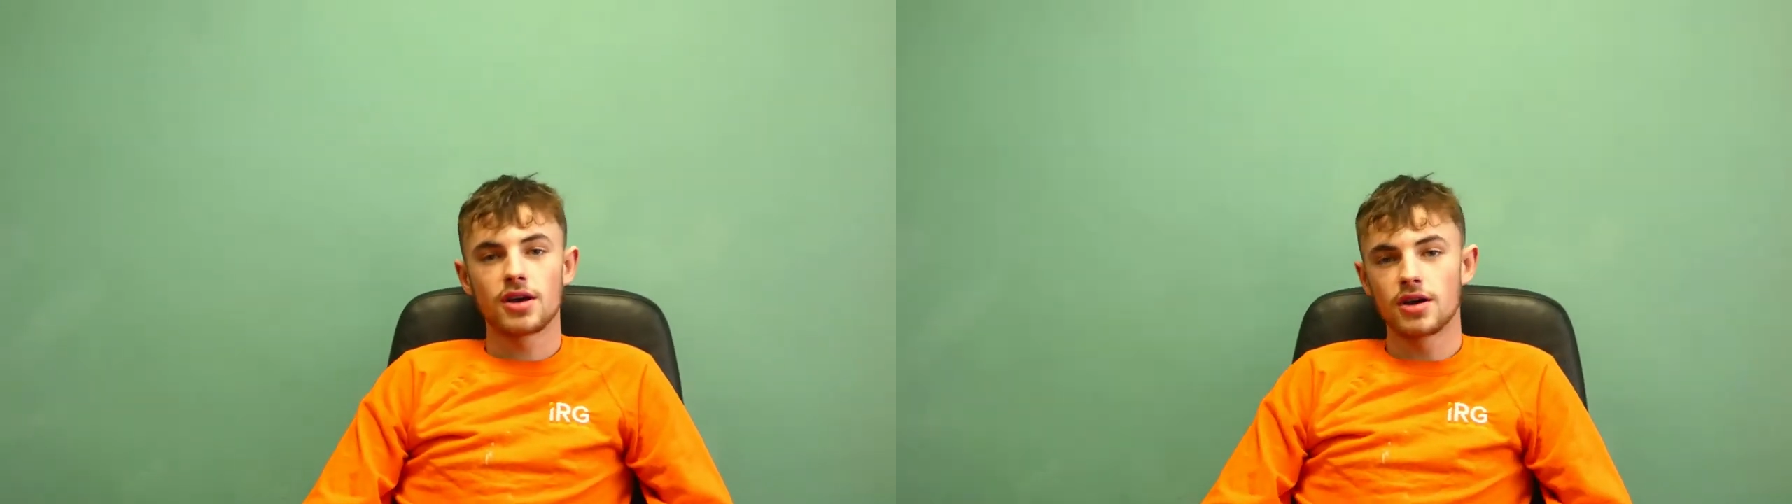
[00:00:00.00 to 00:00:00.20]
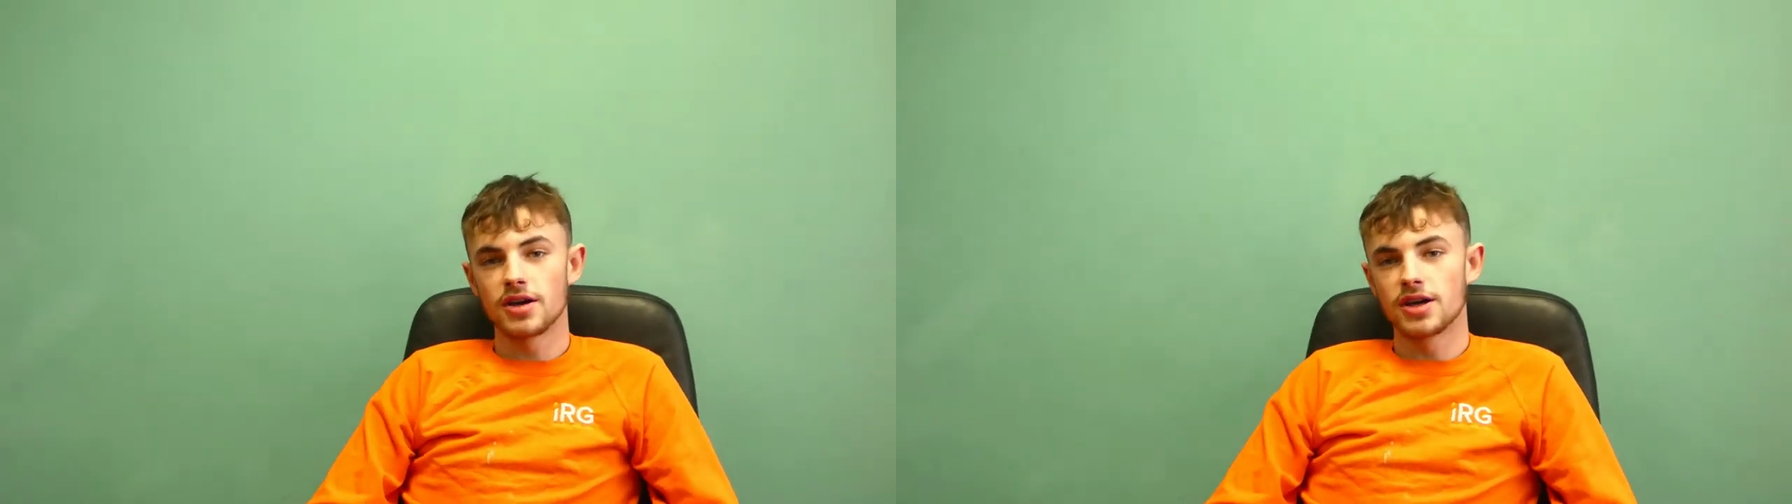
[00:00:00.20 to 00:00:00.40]

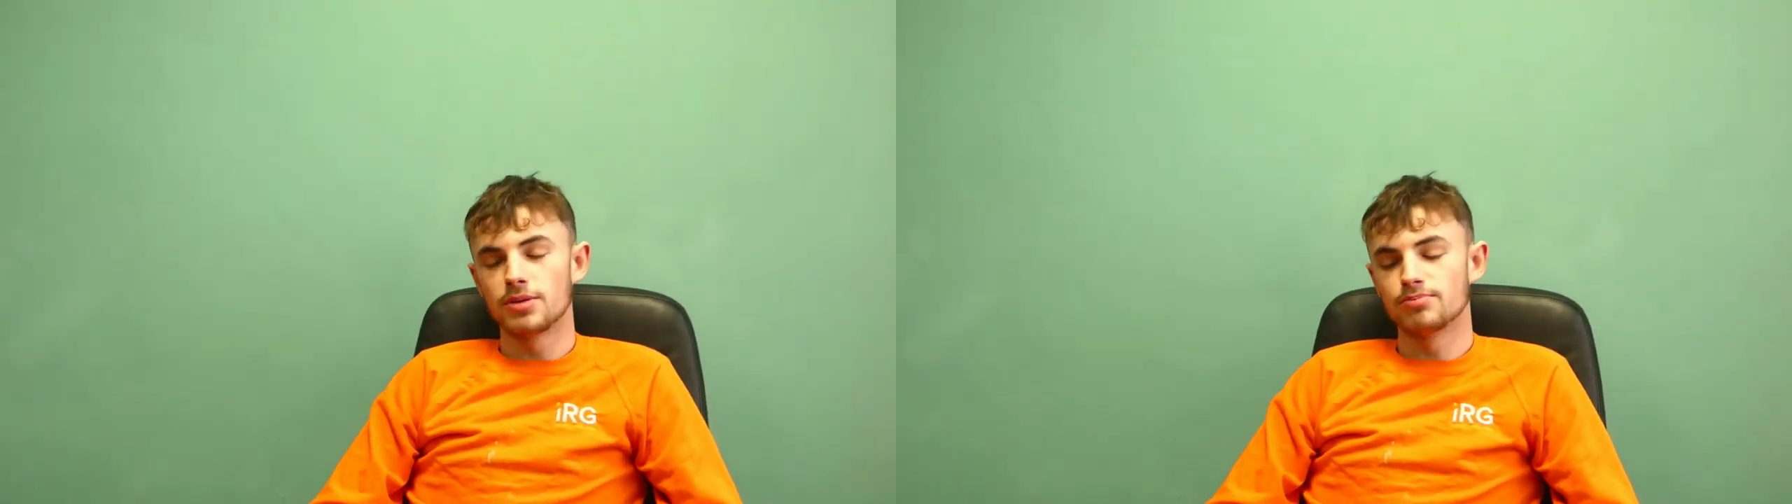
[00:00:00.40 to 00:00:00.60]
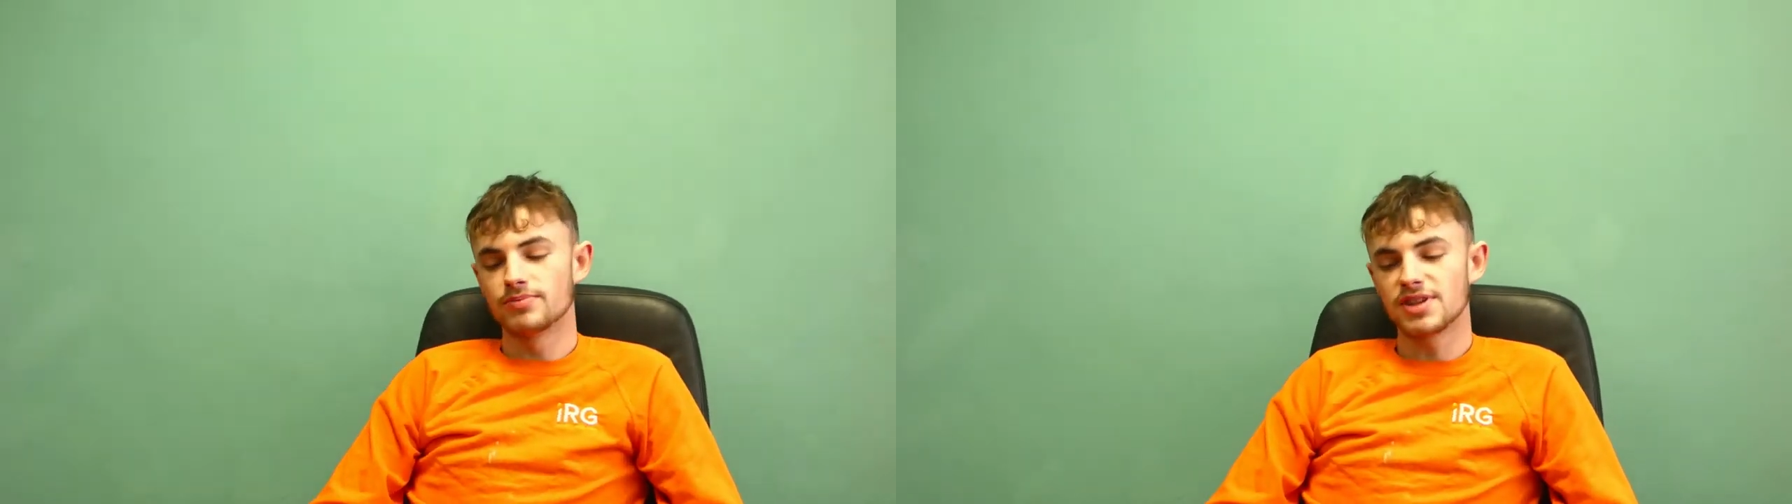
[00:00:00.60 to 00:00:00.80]
I
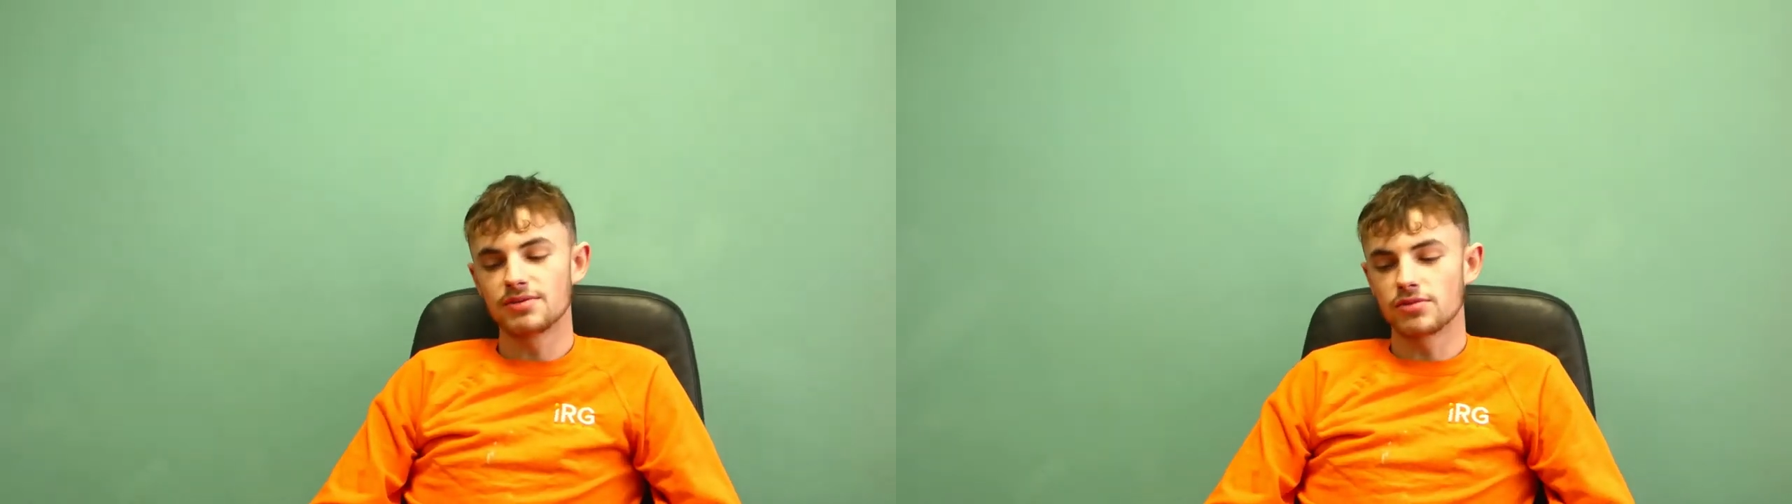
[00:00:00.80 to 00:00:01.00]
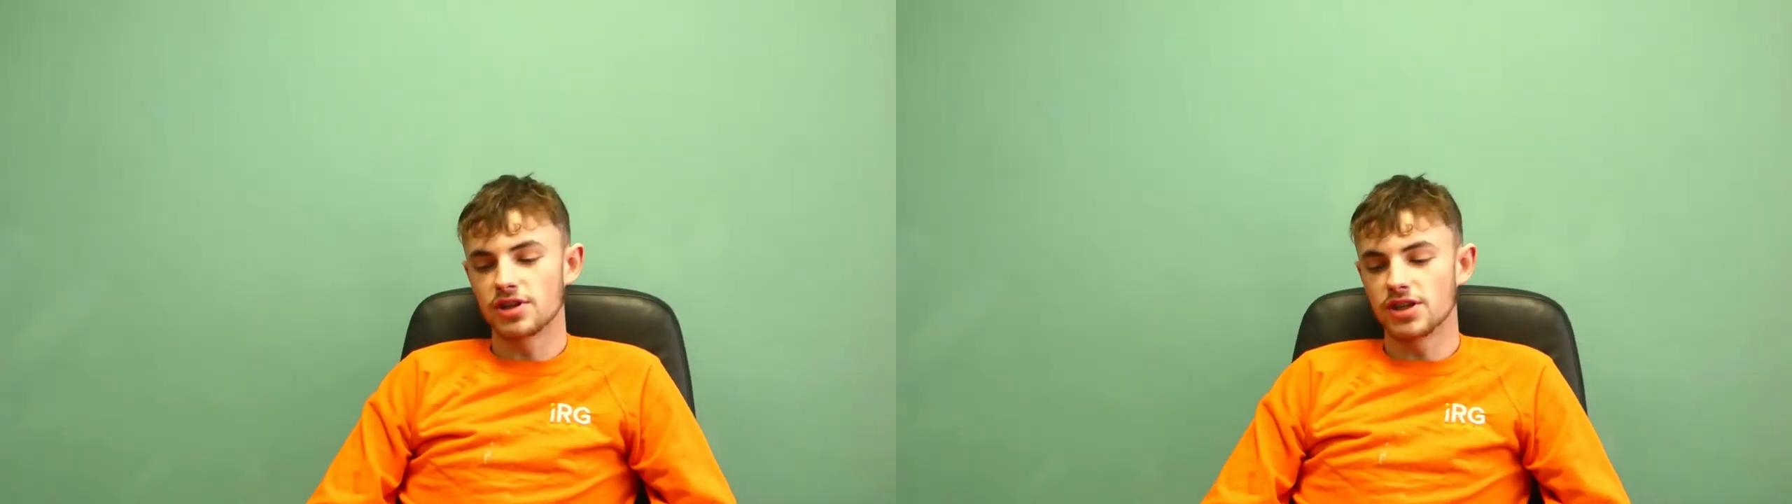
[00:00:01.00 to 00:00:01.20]

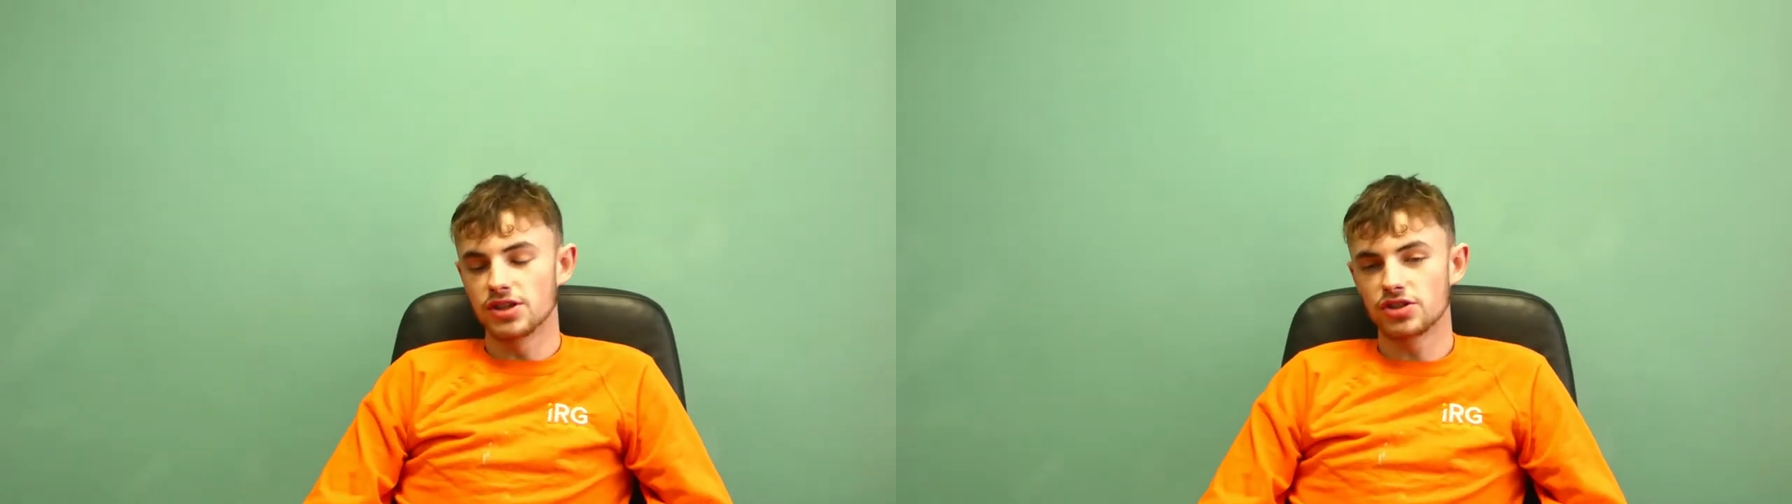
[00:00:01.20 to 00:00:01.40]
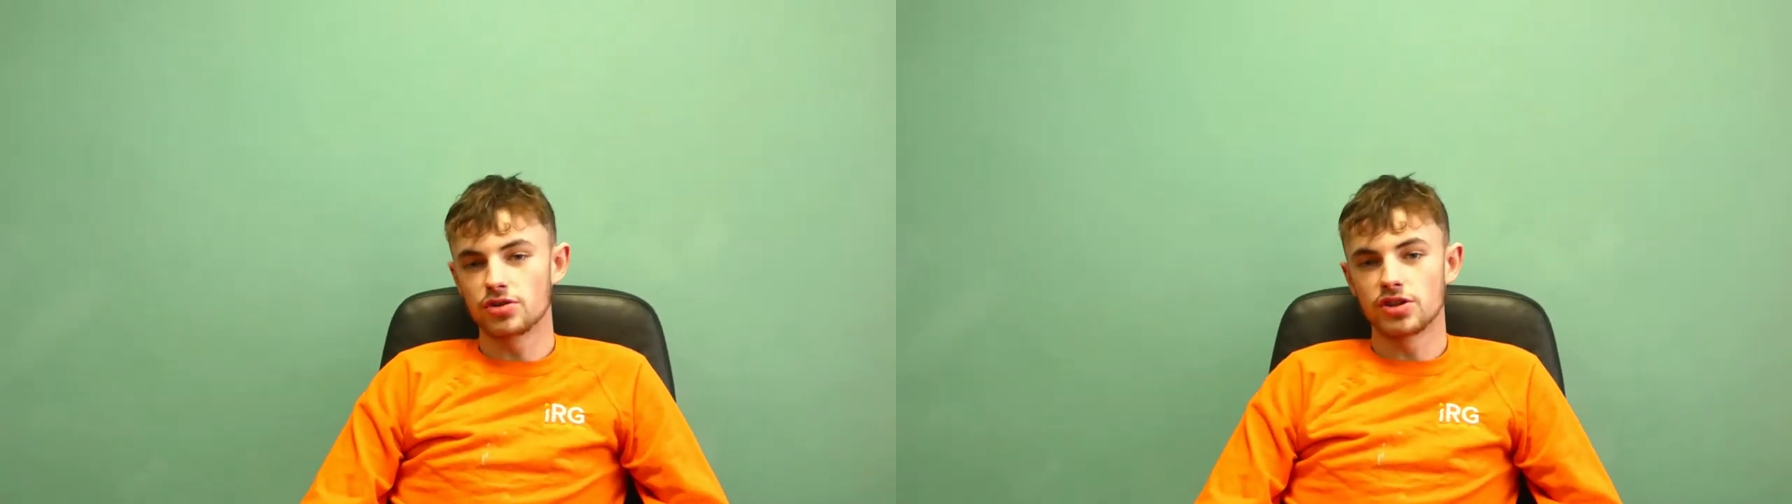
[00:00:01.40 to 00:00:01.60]
didn't really
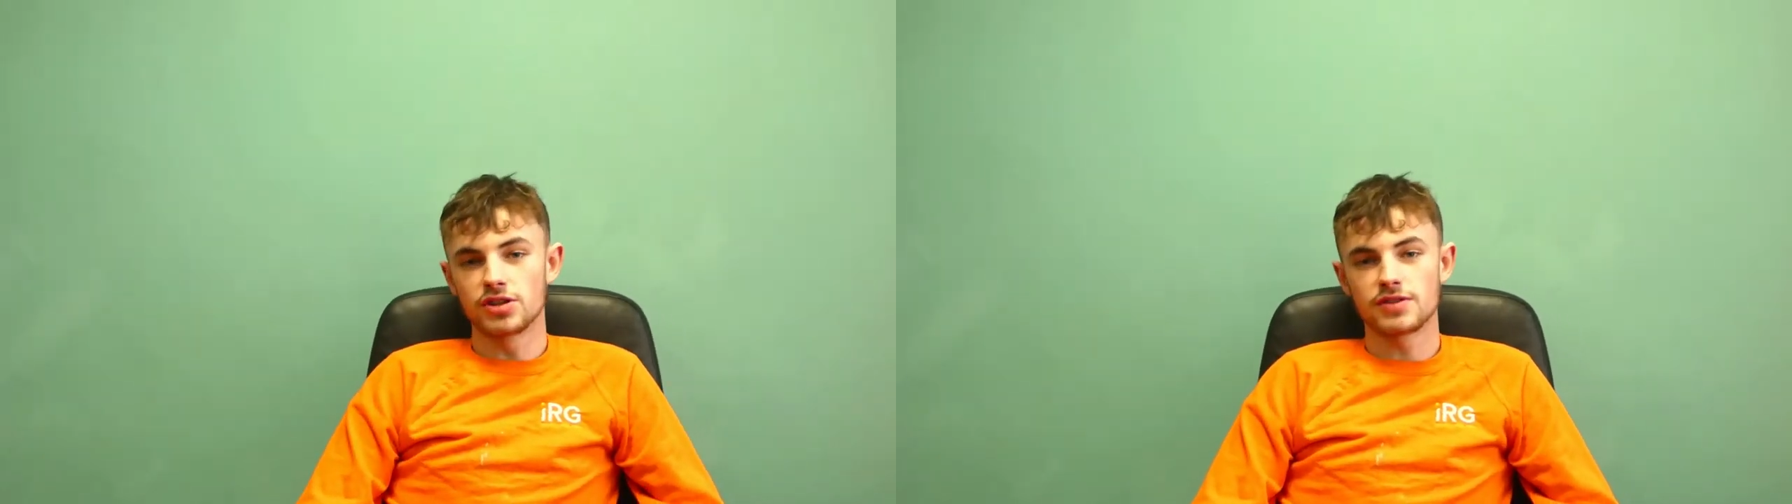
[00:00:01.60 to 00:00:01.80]
enjoy